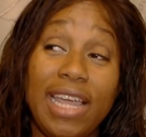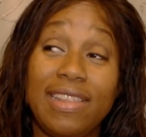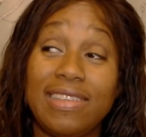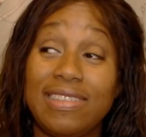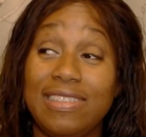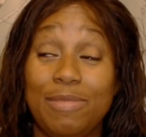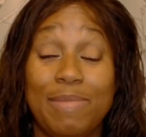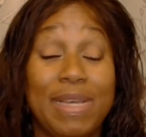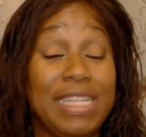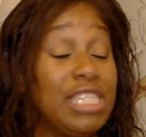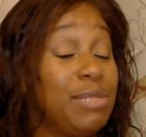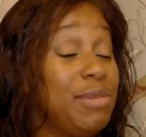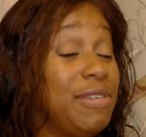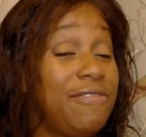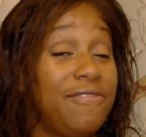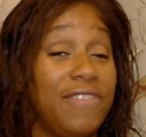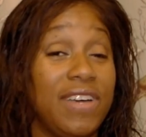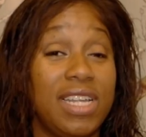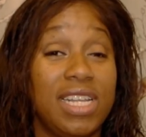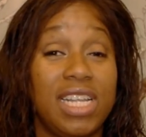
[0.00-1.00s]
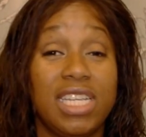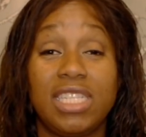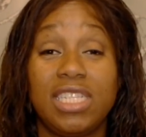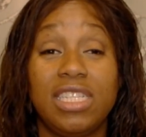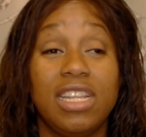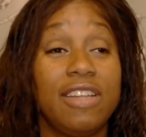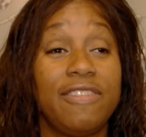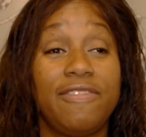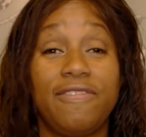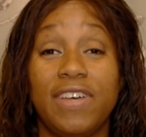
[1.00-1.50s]
This is meant to be fun. It's
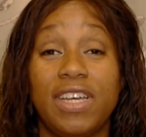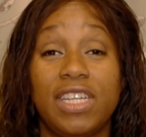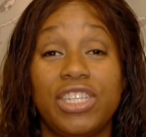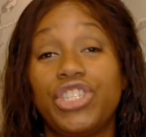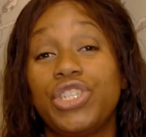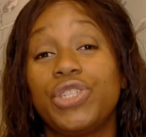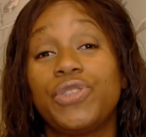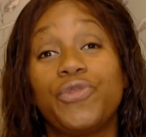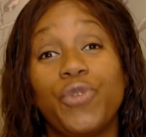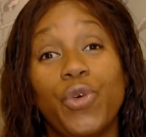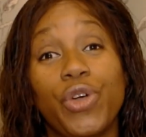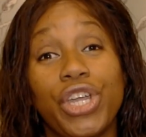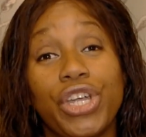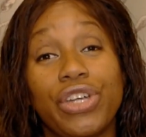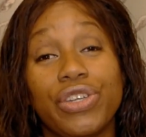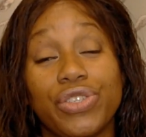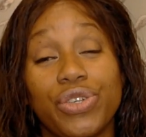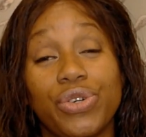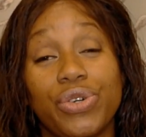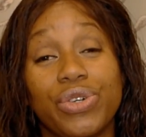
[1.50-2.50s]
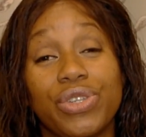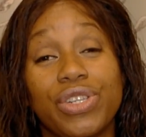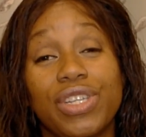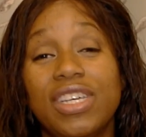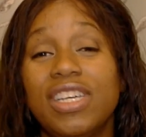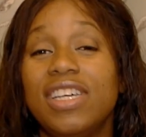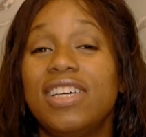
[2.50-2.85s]
not fun. She's 4 years old.